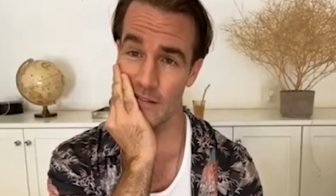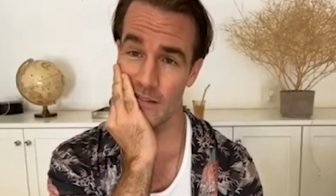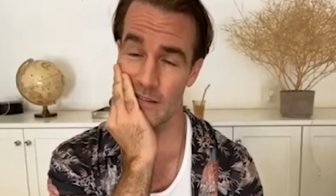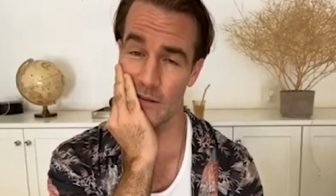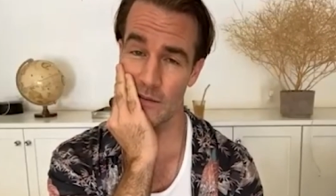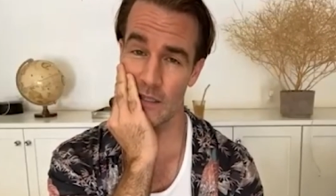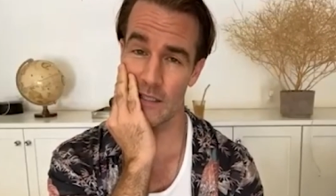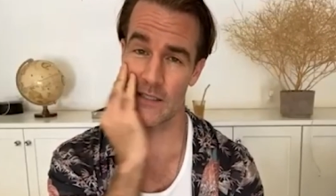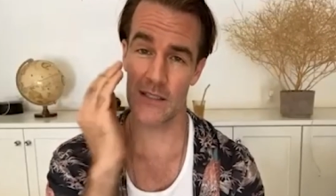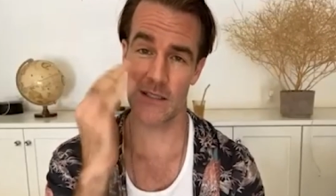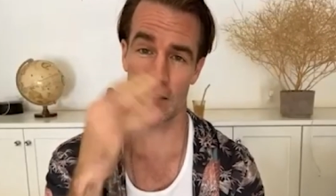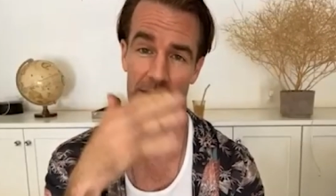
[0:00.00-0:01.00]
like, let's
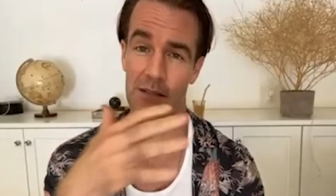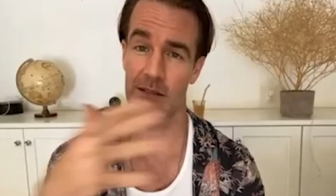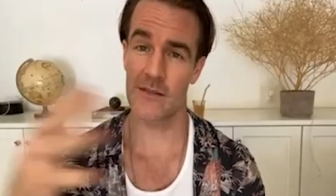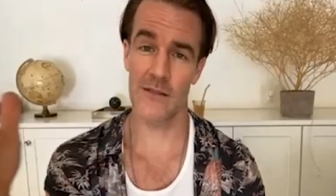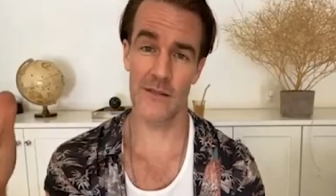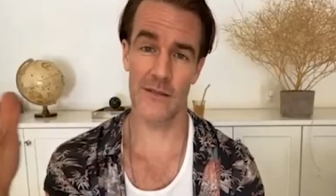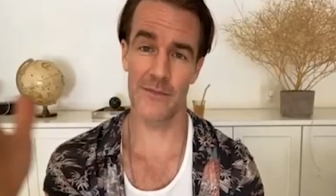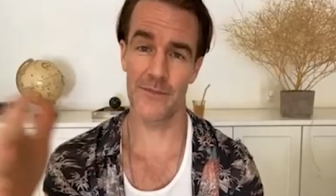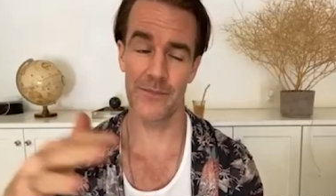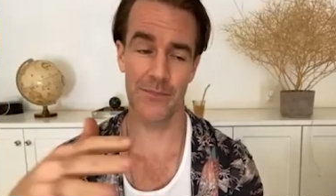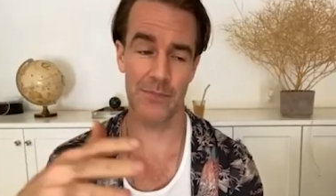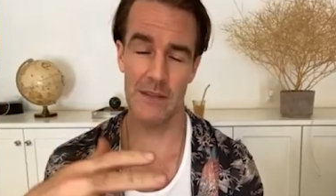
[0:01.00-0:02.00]
just
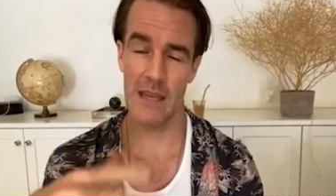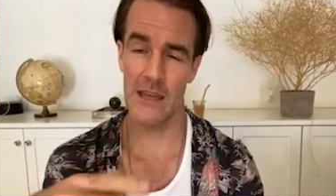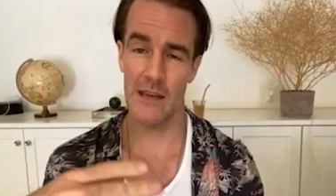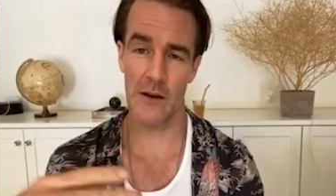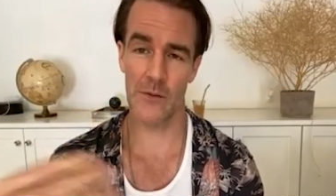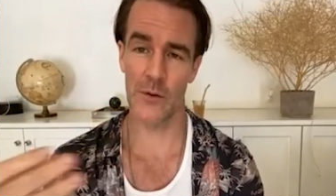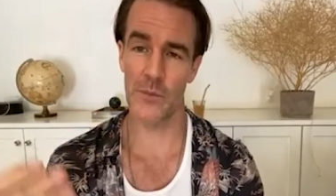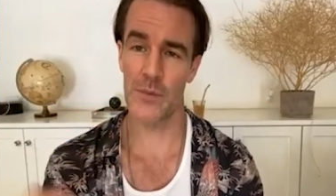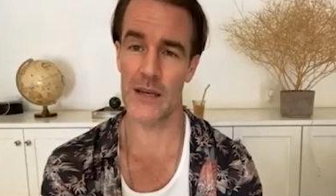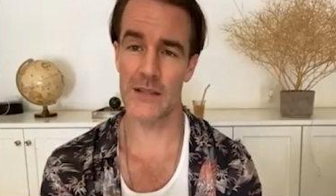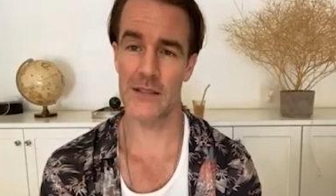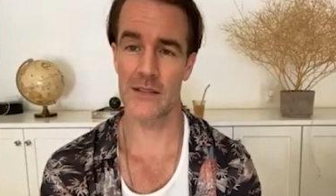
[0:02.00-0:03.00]
take it at our own
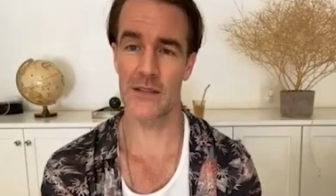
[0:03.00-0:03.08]
pace.